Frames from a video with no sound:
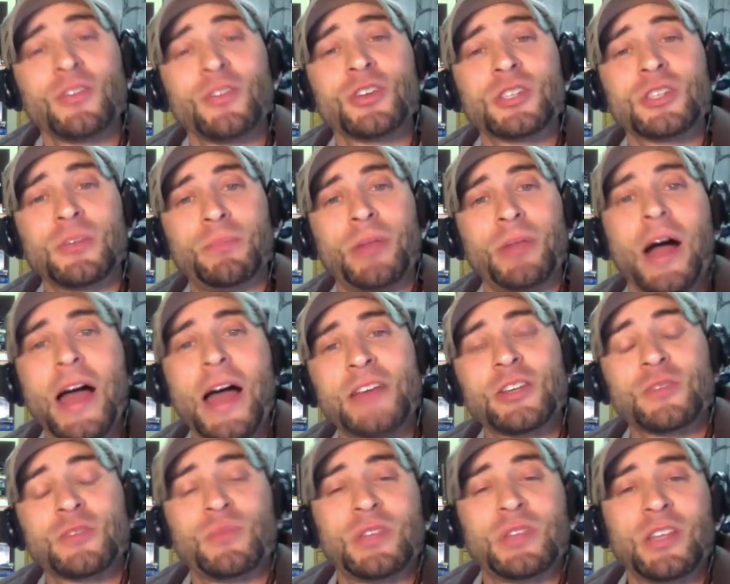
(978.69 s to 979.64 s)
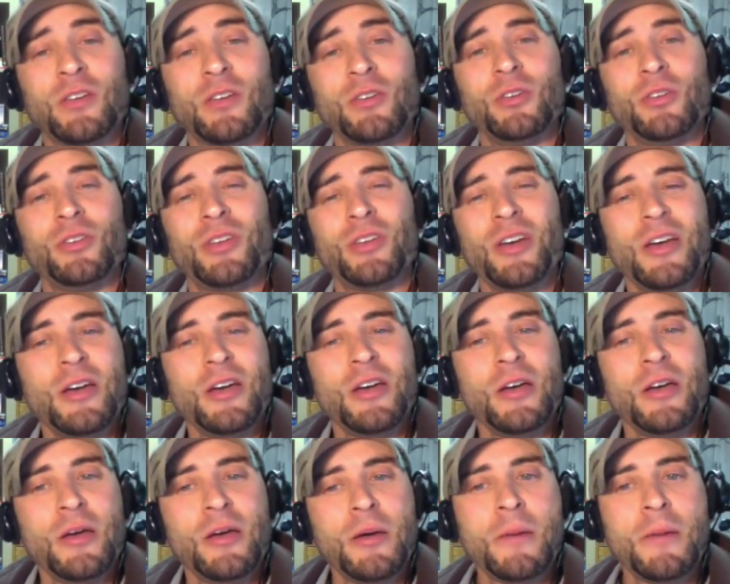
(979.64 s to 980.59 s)
There's supplies, there's materials.
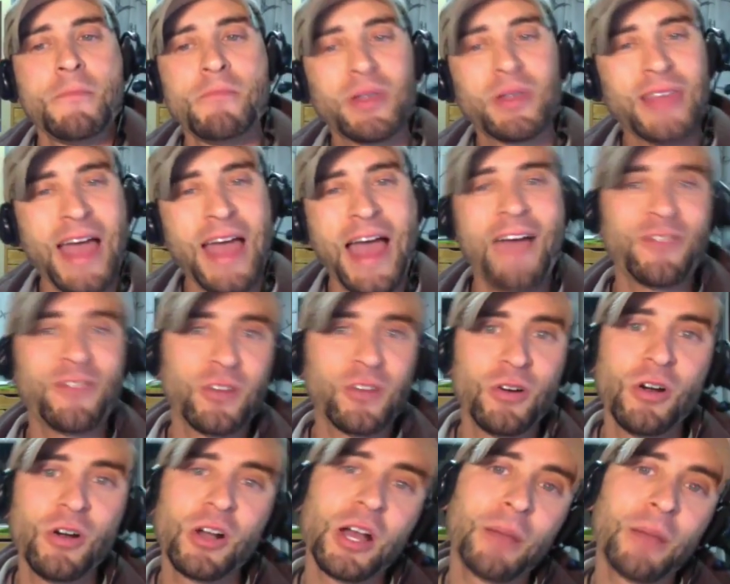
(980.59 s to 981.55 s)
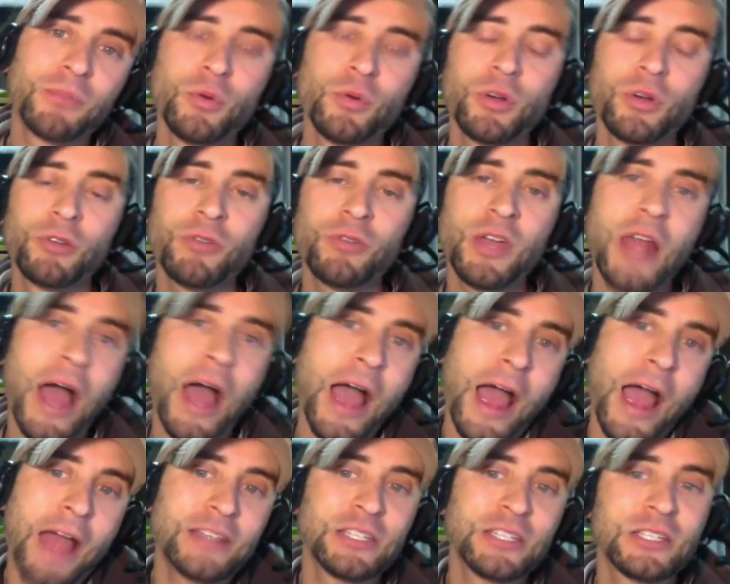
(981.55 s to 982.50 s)
But to have to hook up to a grid,
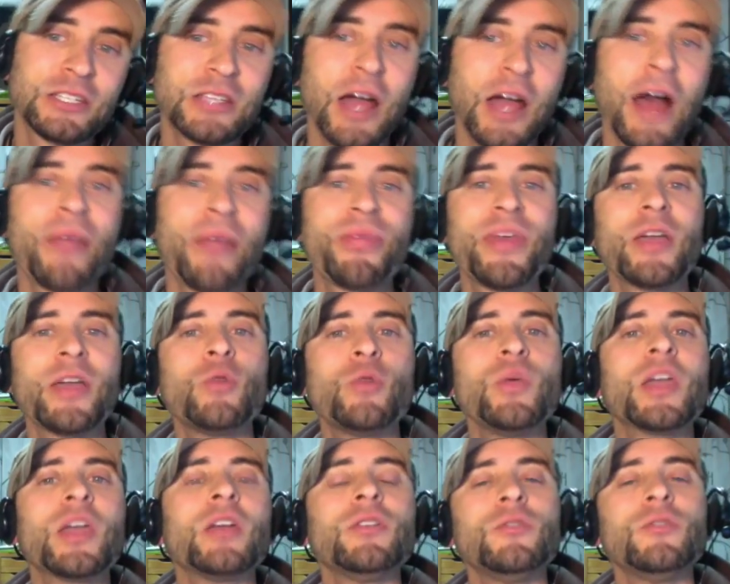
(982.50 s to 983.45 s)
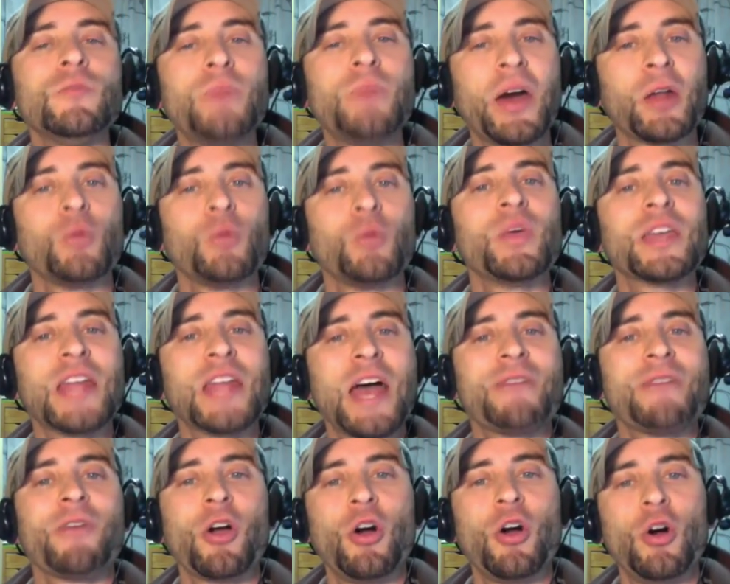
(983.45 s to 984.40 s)
I think we can do better. We can
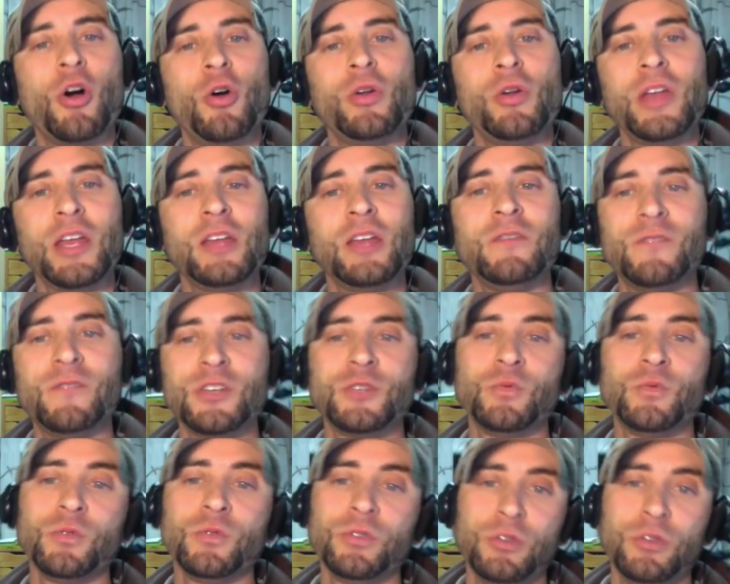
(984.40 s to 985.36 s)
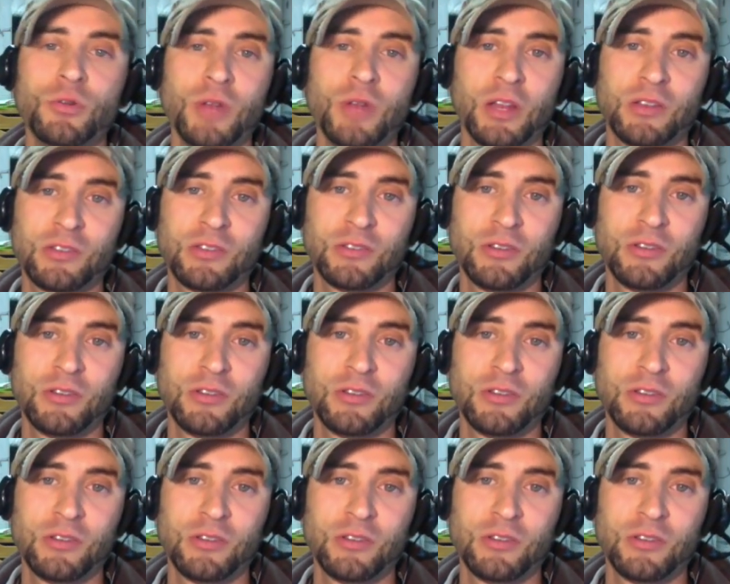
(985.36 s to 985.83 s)
have our own individual units.